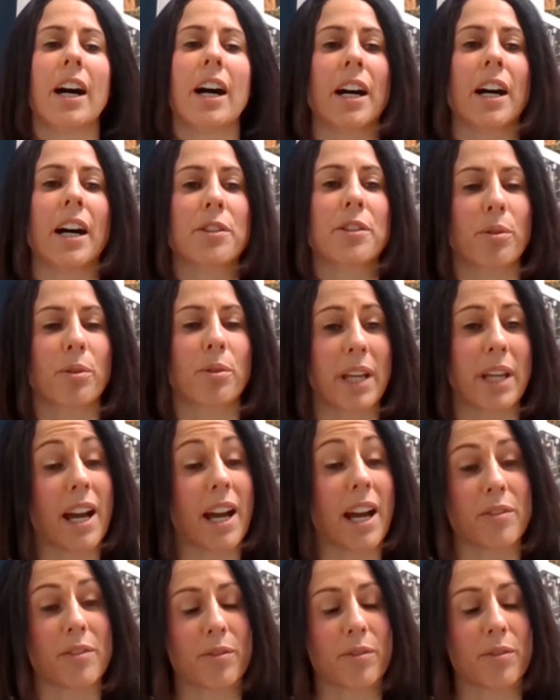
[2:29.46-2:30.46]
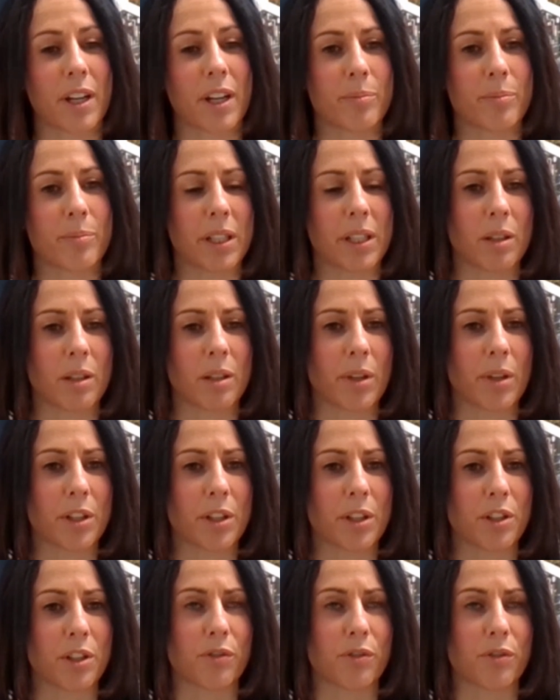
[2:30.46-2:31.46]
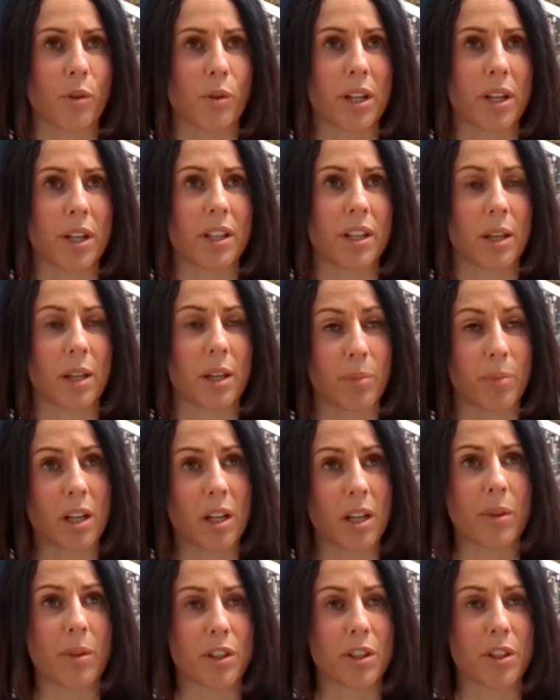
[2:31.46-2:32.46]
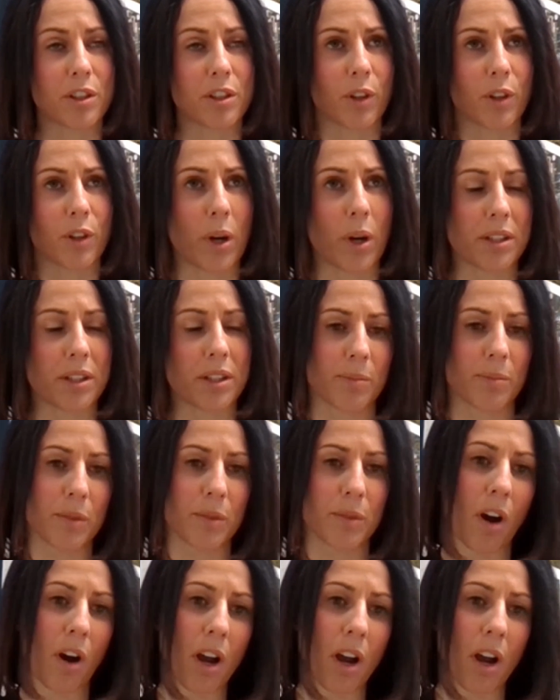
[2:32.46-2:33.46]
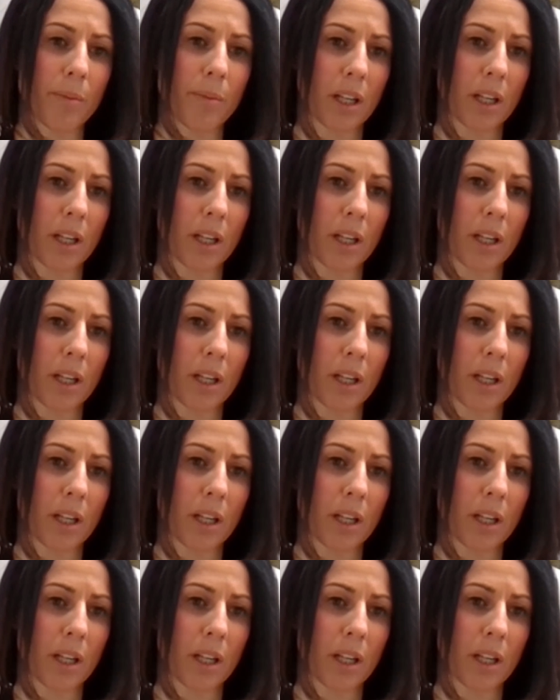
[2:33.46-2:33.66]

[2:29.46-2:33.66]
I've been in emissions for quite some time,